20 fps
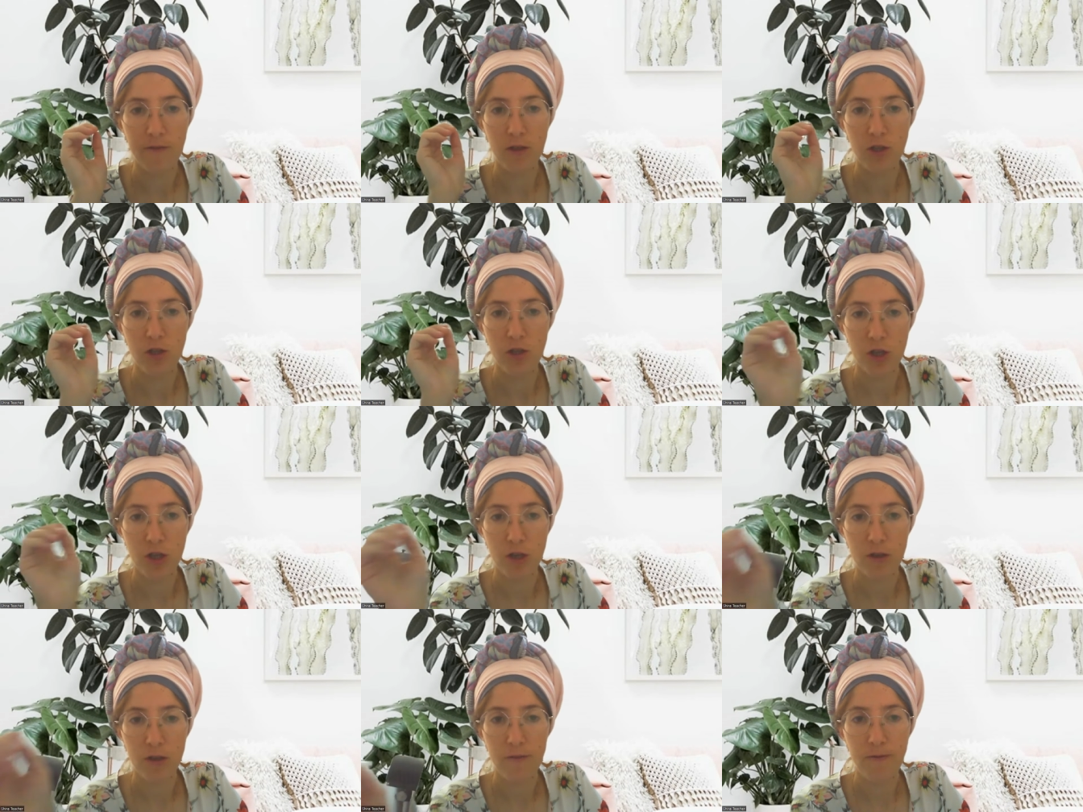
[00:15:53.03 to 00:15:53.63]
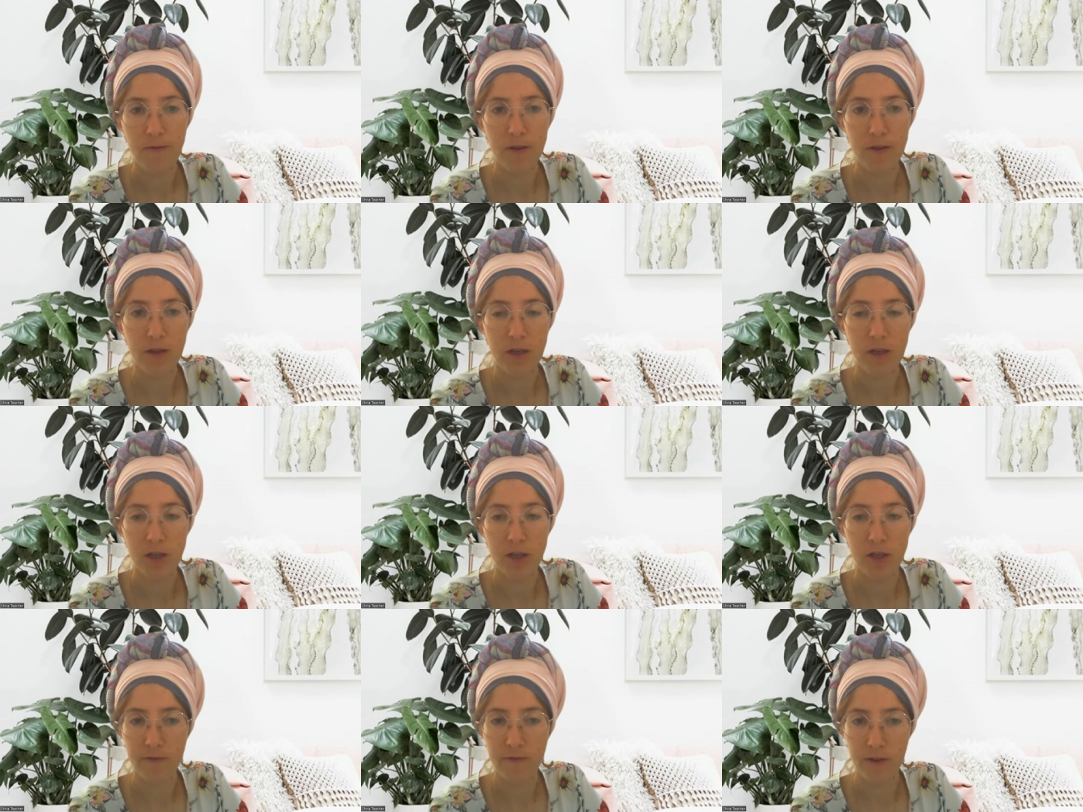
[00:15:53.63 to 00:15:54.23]
Jeffrey
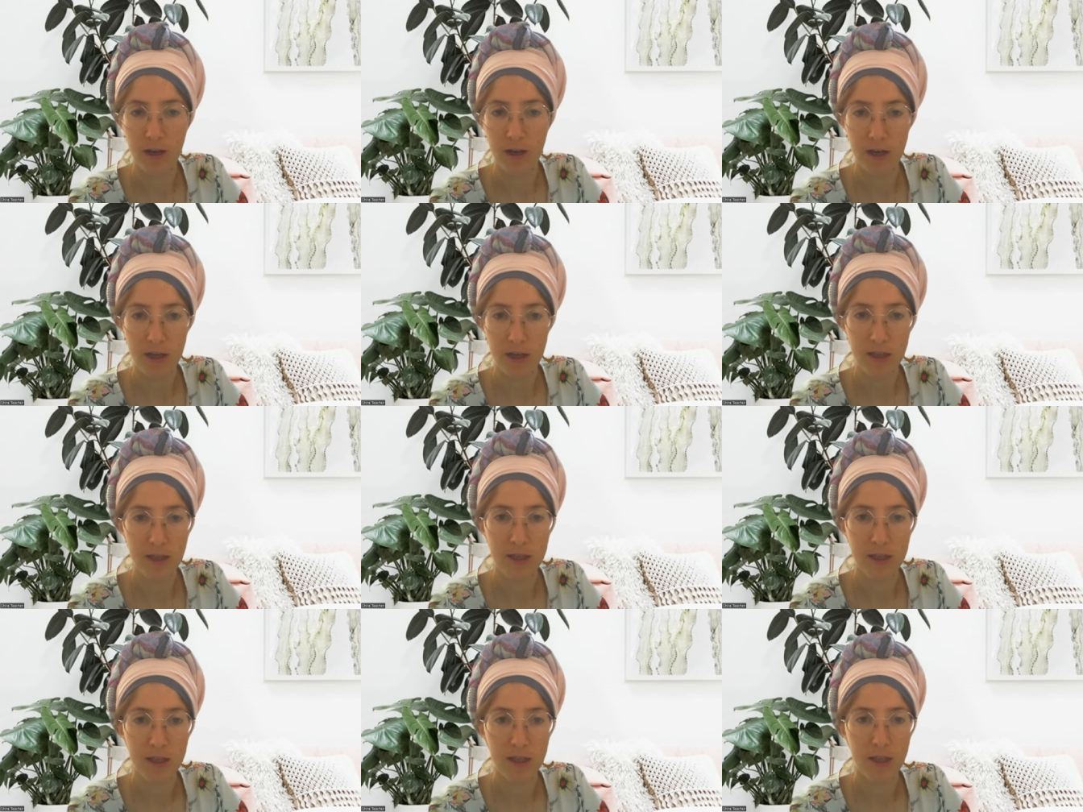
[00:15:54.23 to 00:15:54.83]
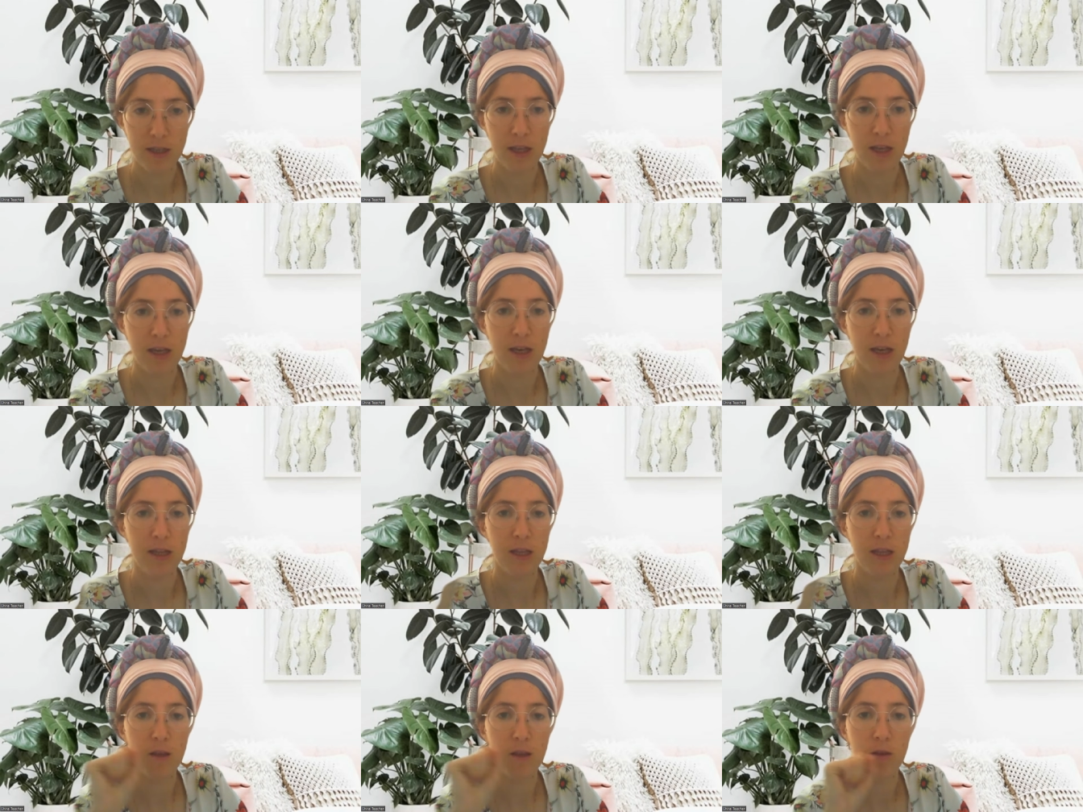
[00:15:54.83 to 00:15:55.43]
Schwartz,
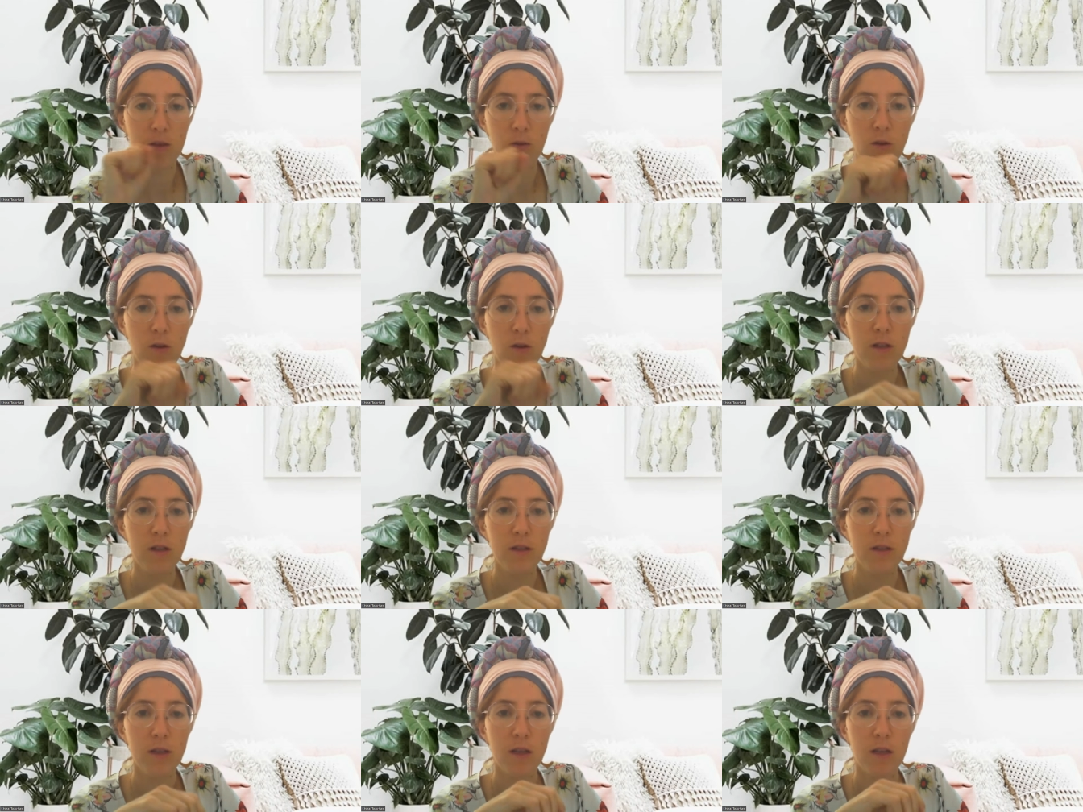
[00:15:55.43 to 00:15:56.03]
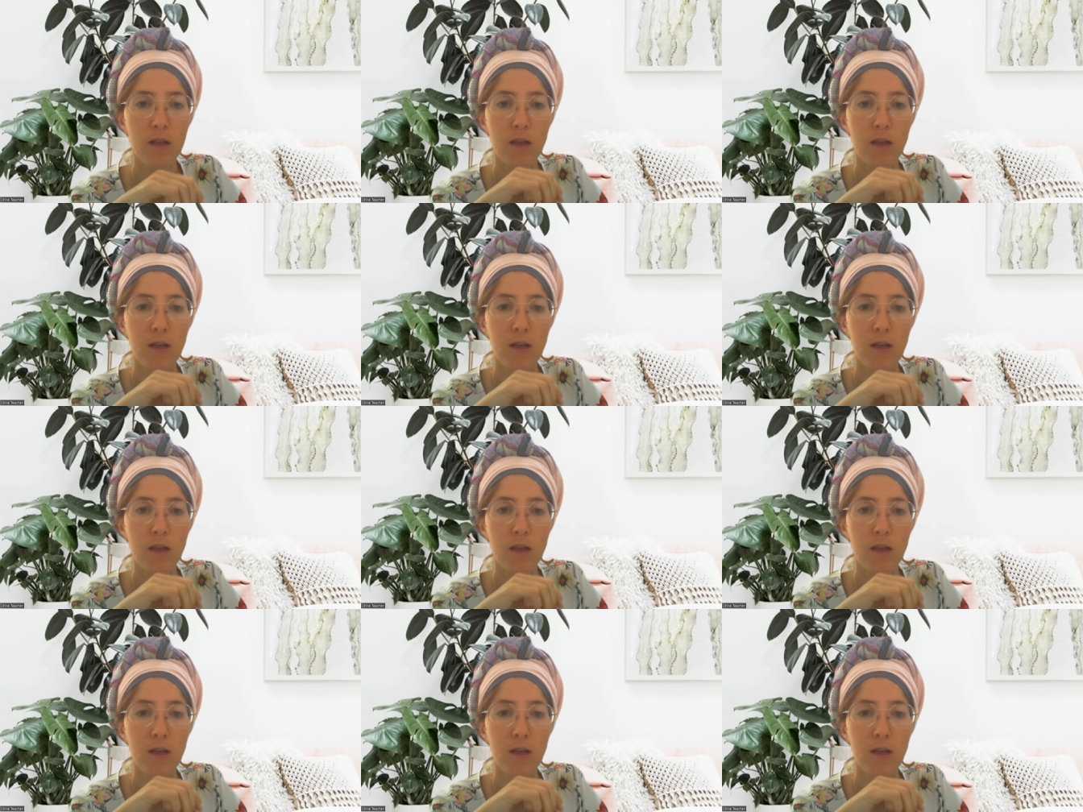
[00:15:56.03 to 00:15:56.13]
and it's called